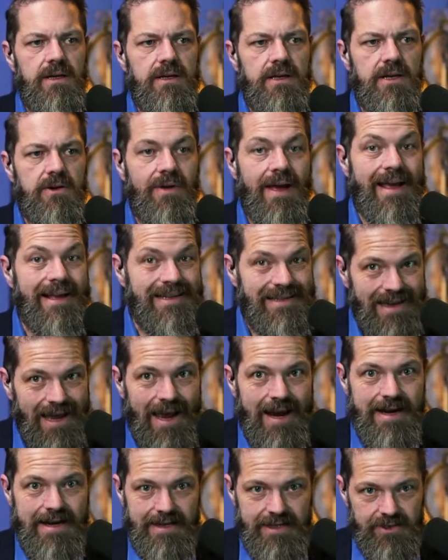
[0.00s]
you know,
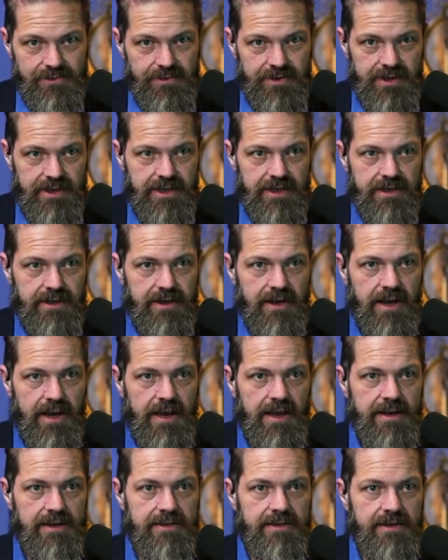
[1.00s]
anxieties, really.
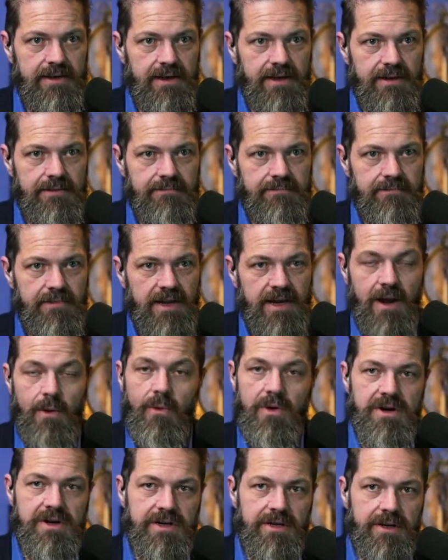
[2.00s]
And I
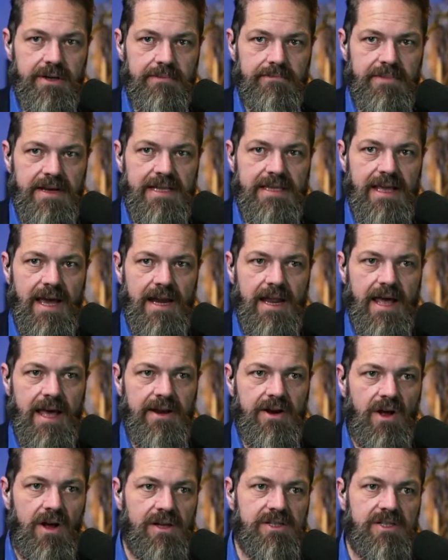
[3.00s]
wanted to meet that
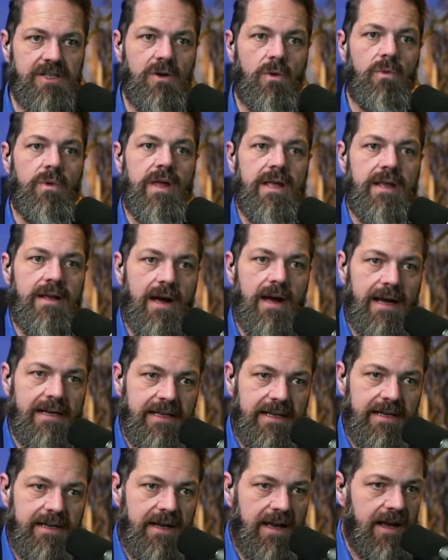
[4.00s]
head on. So I
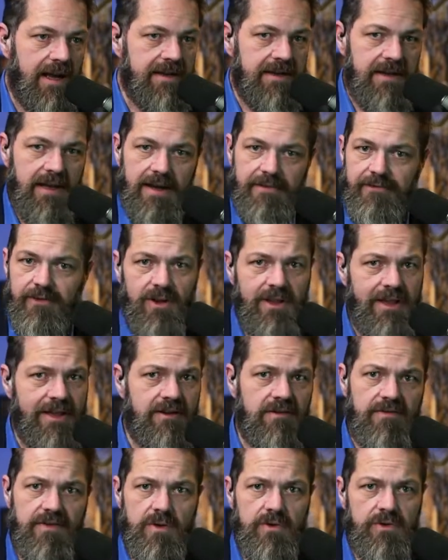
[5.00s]
did a full
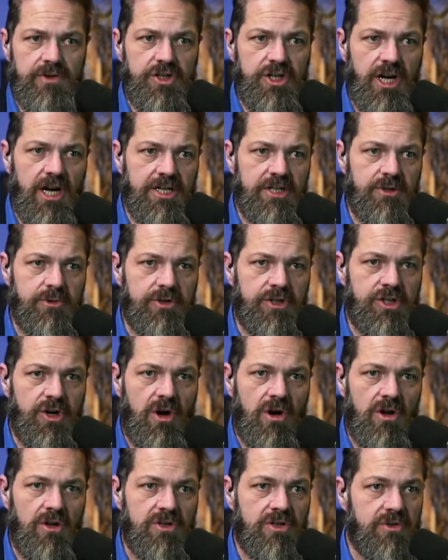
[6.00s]
interview with Joshua
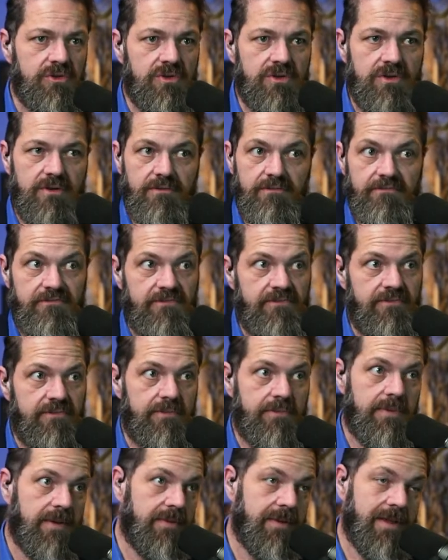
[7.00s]
Charles, who's
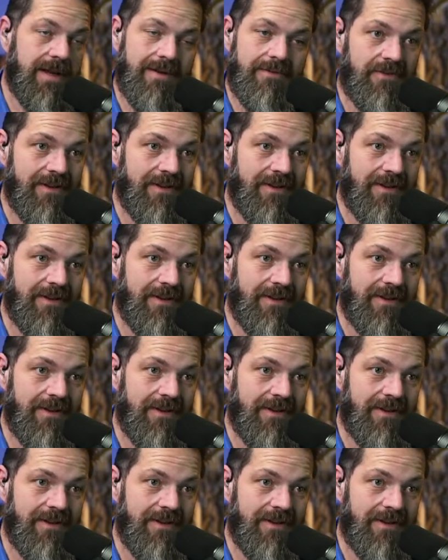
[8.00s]
been a